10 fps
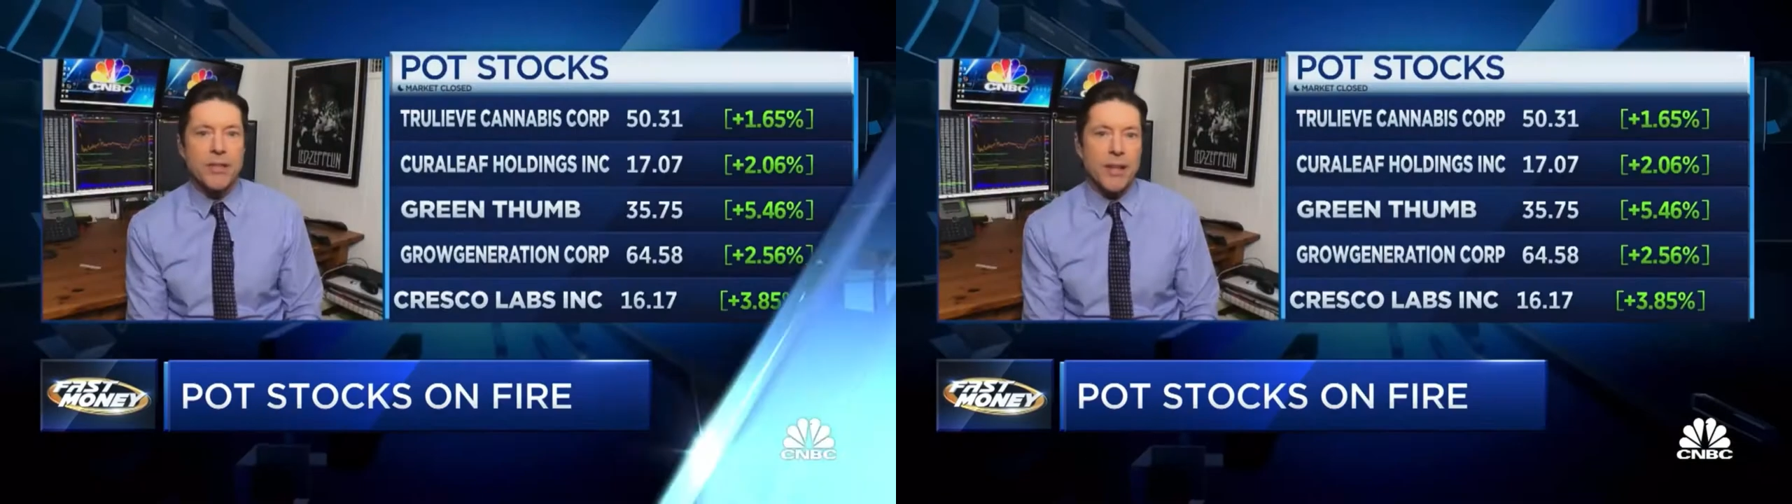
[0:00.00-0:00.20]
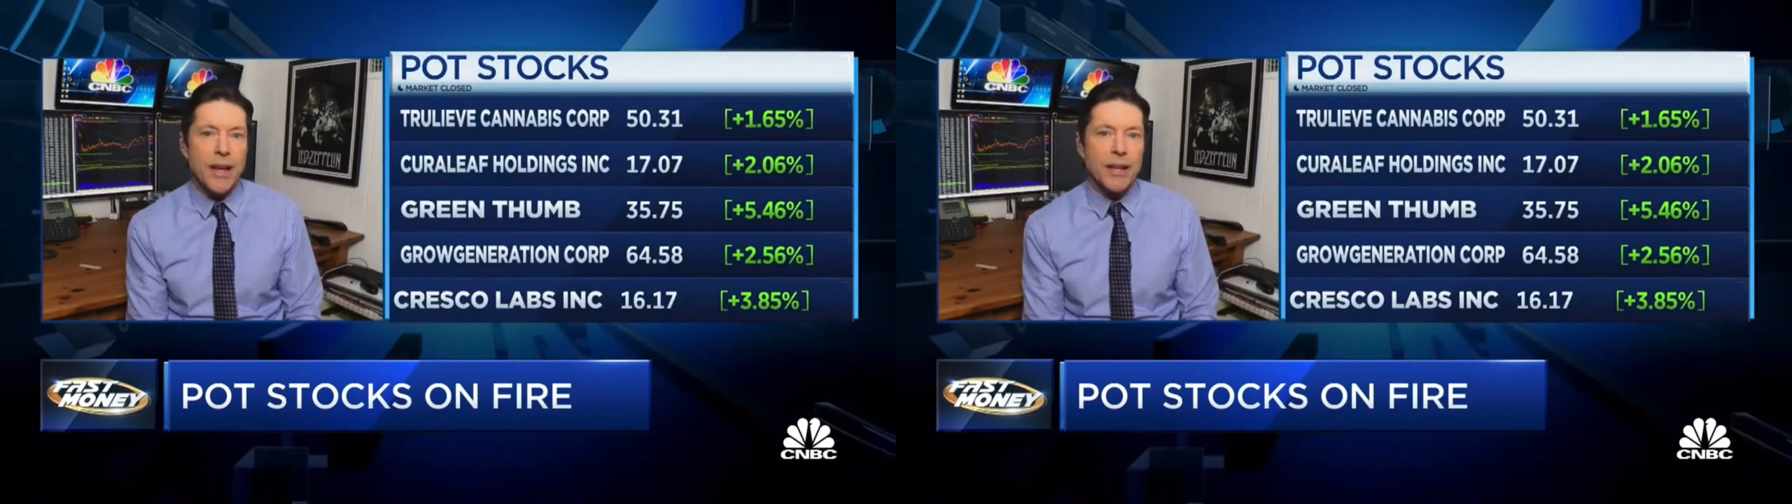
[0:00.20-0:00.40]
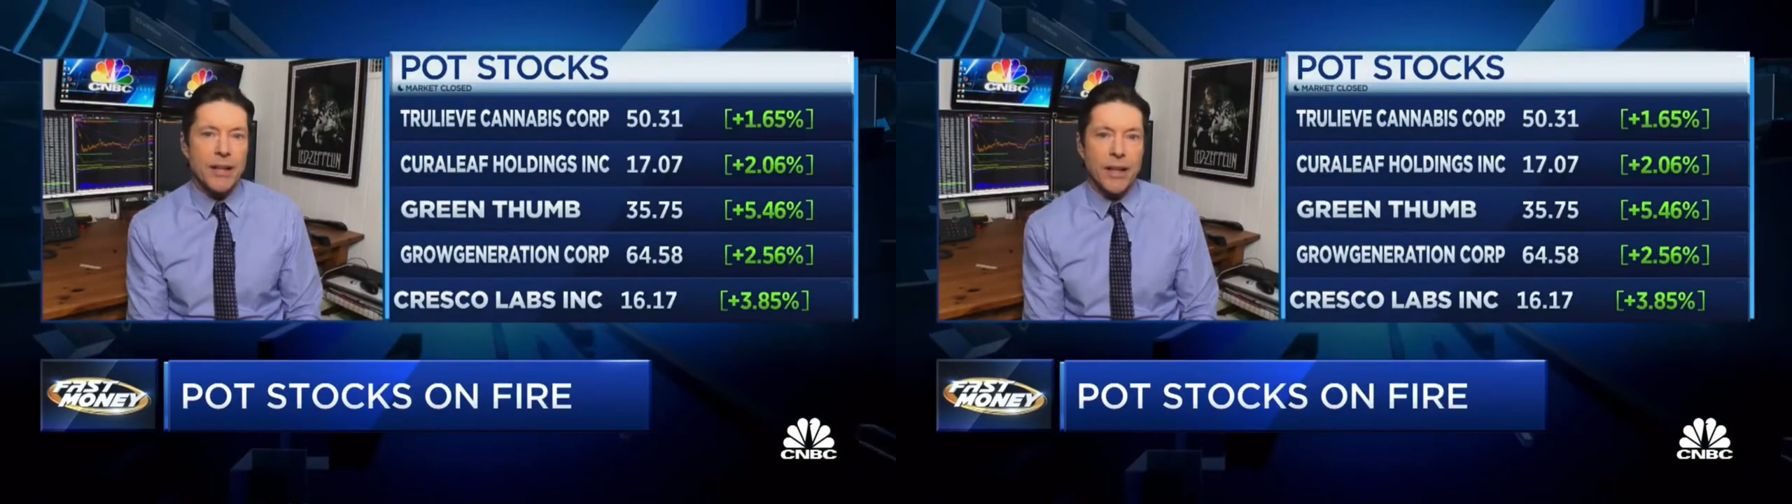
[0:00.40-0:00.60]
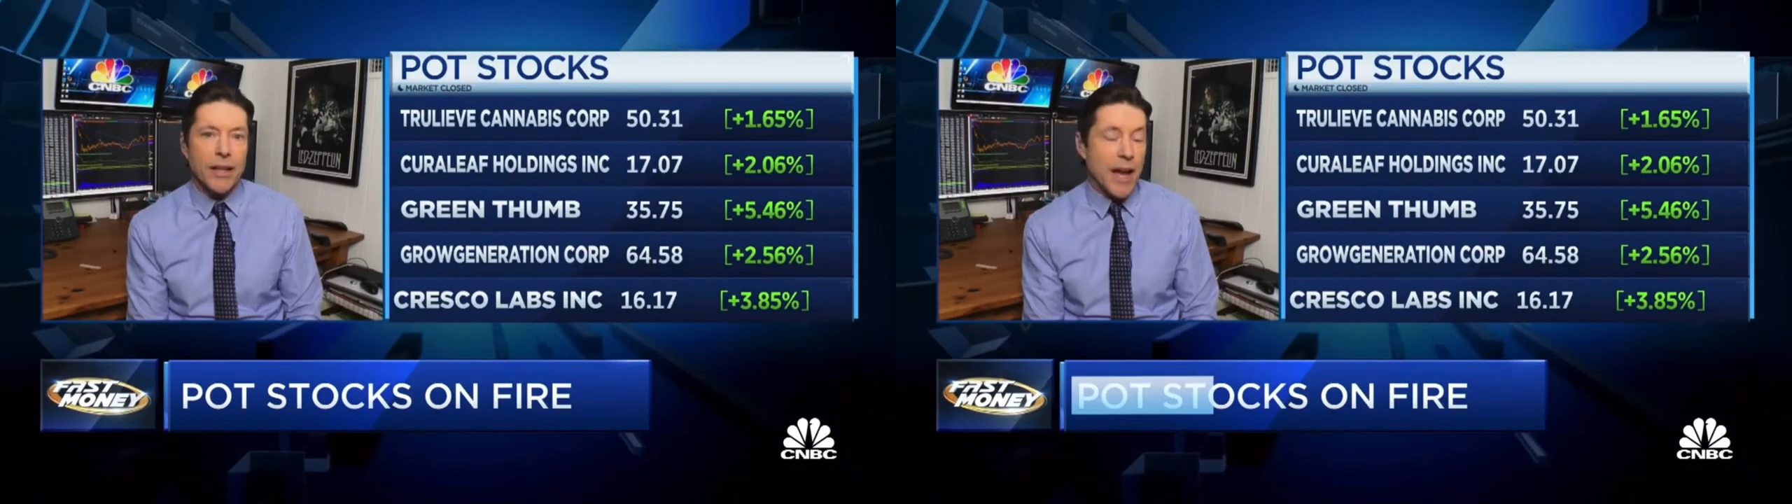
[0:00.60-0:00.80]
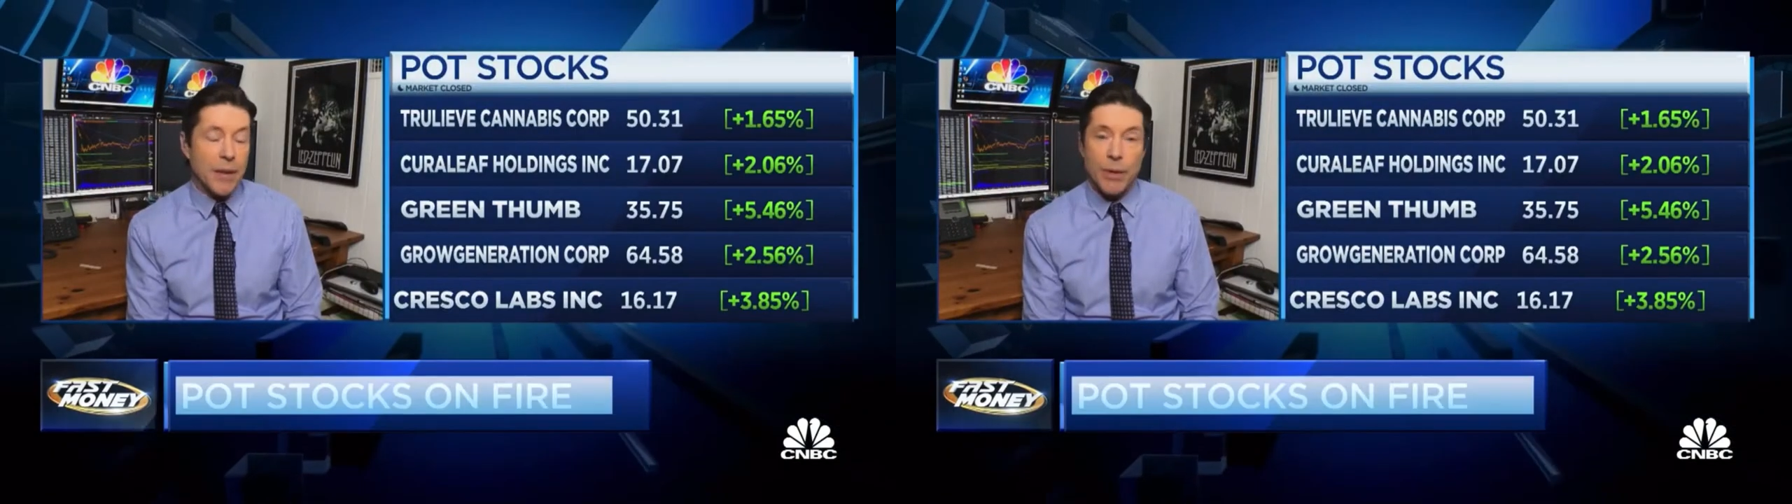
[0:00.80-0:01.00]
like
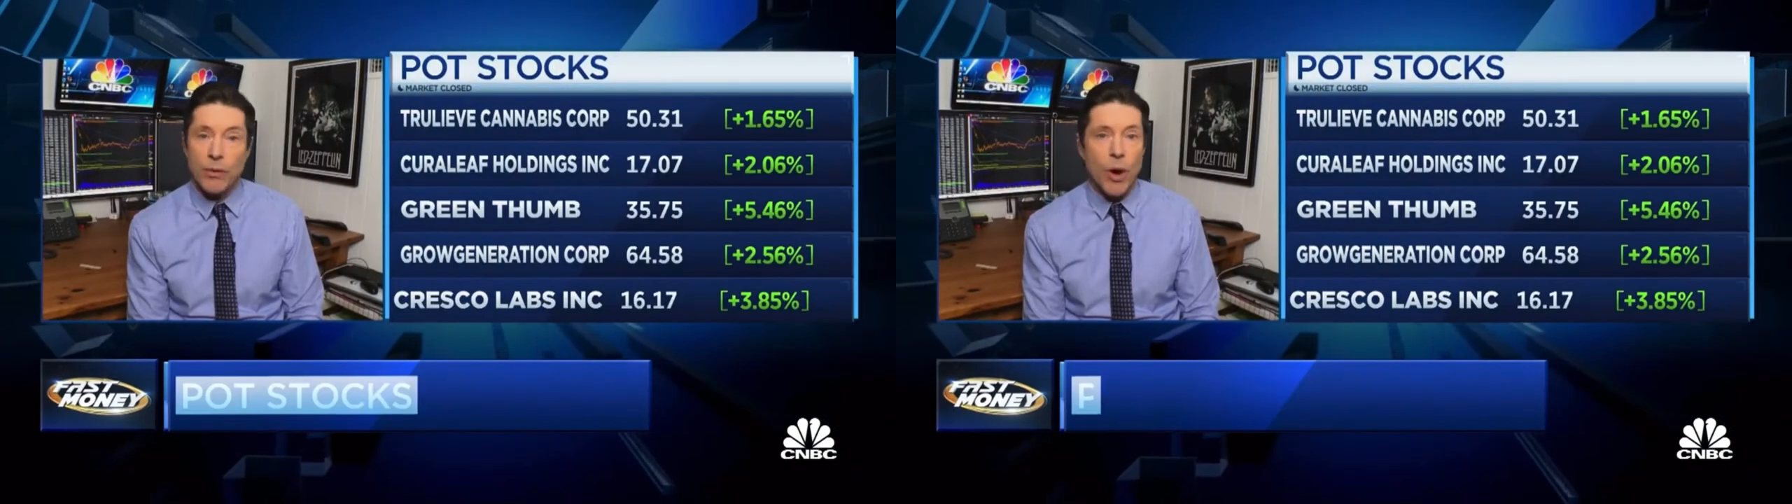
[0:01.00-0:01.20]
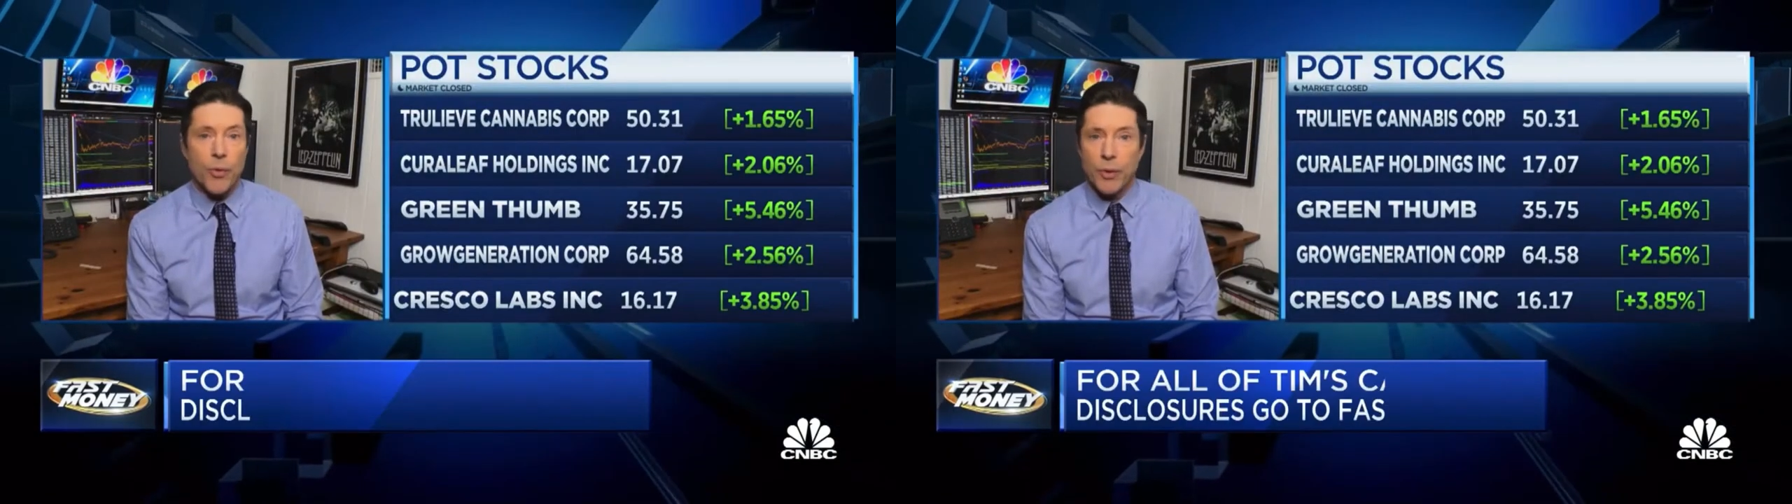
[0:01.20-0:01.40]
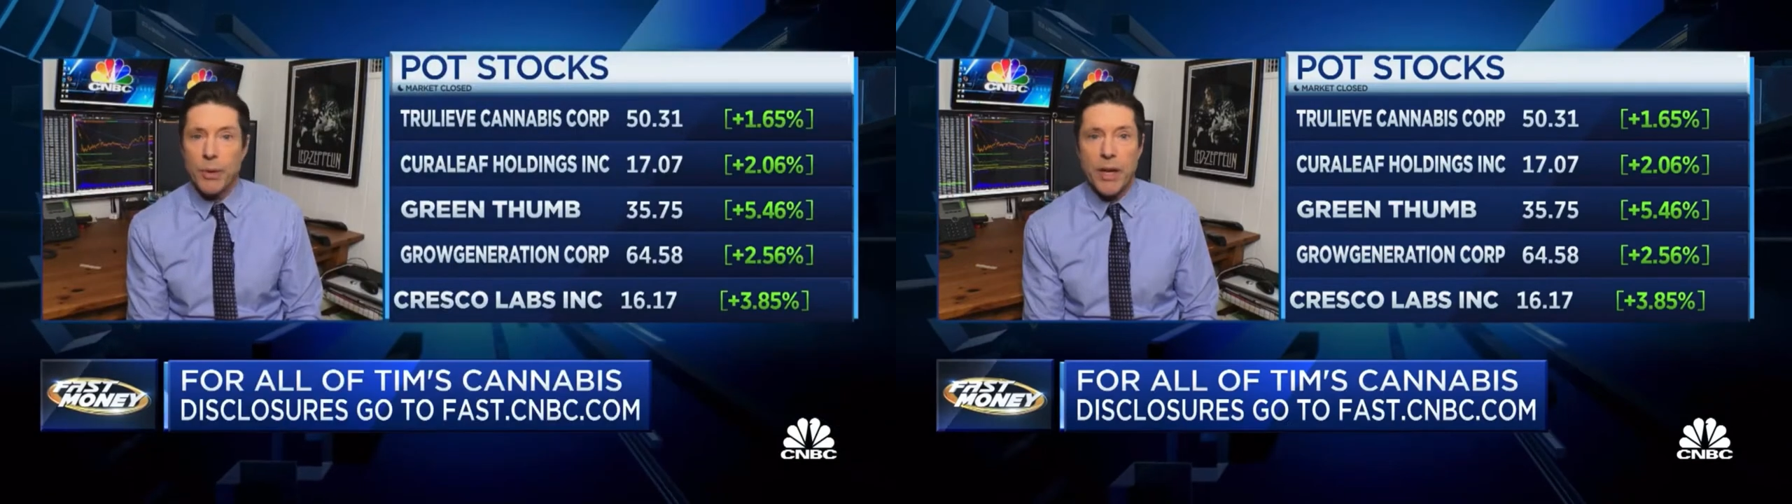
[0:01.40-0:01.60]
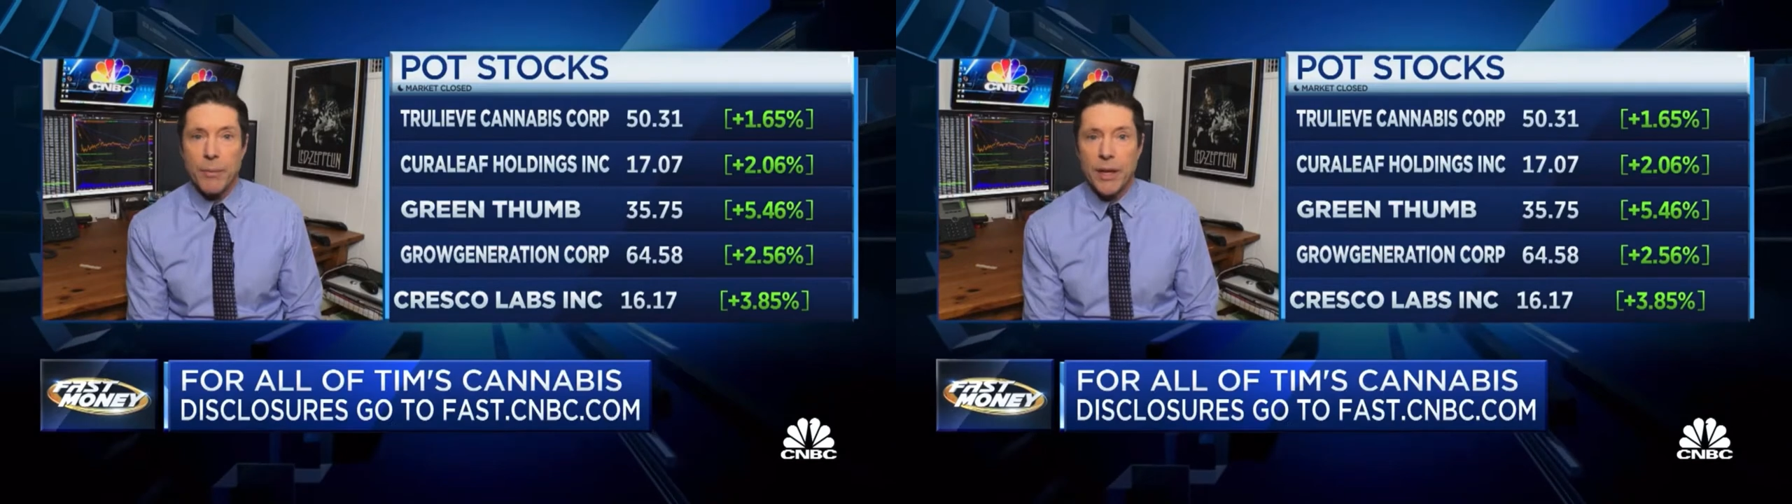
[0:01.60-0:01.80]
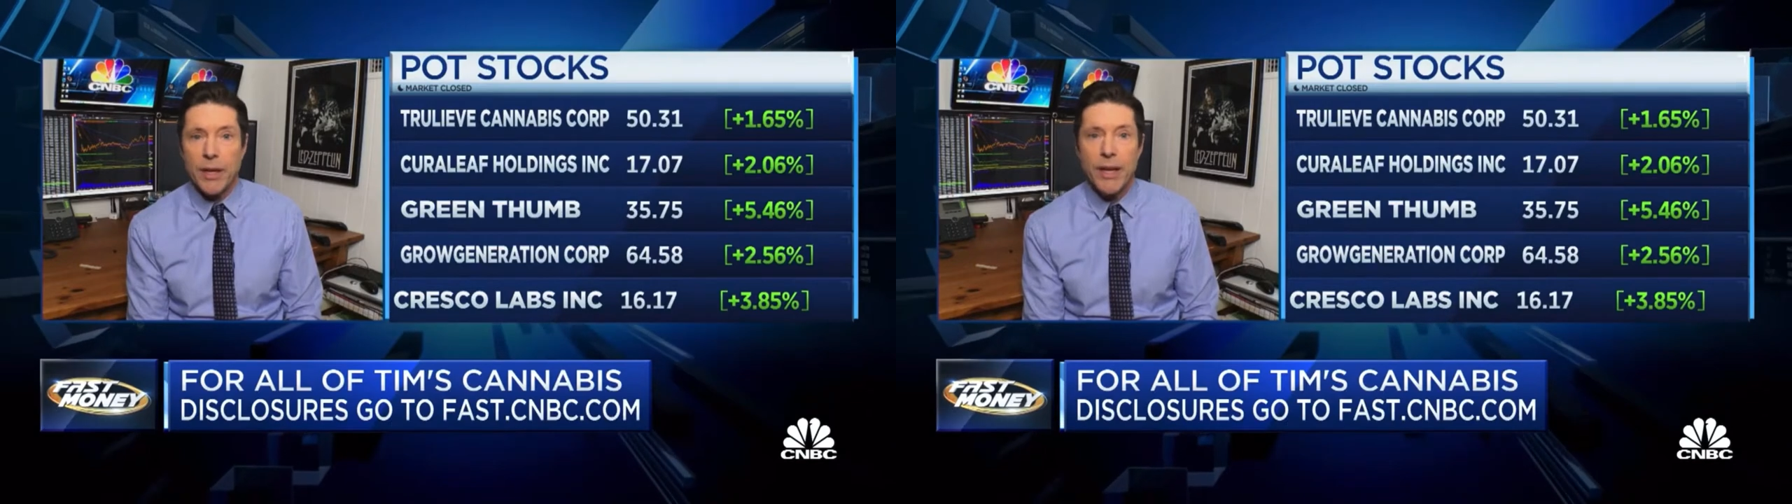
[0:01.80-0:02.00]
Canopy Growth are
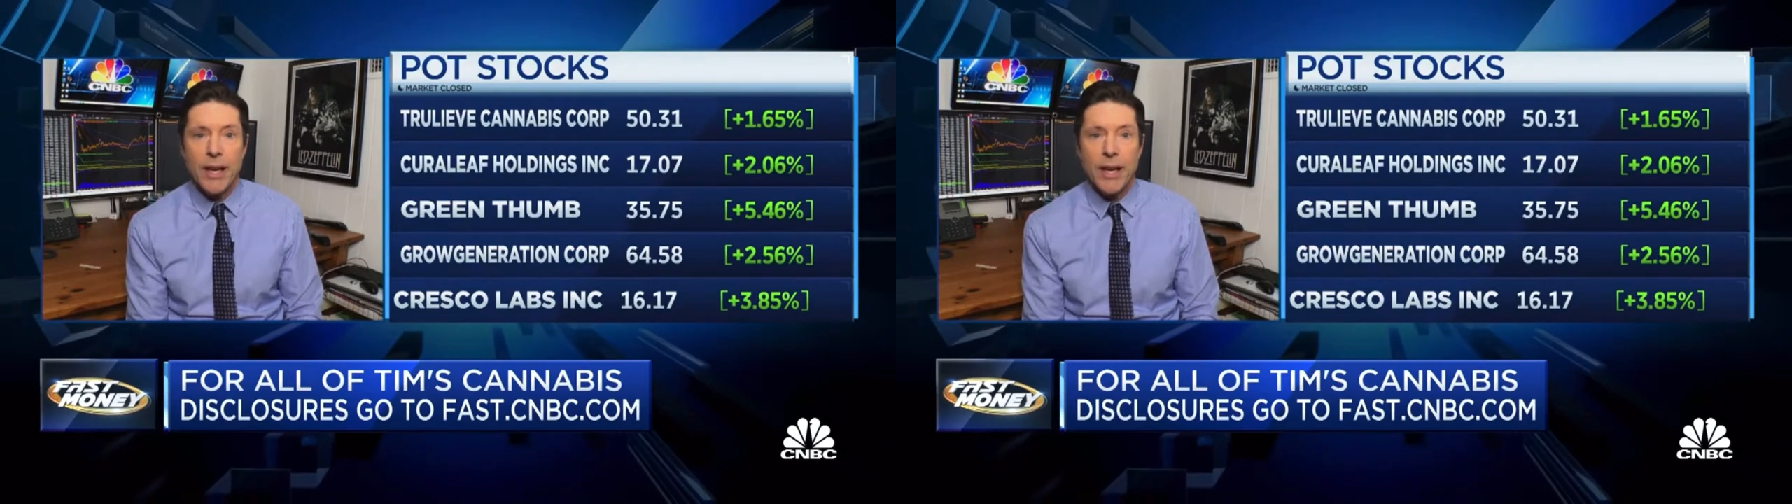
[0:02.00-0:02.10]
becoming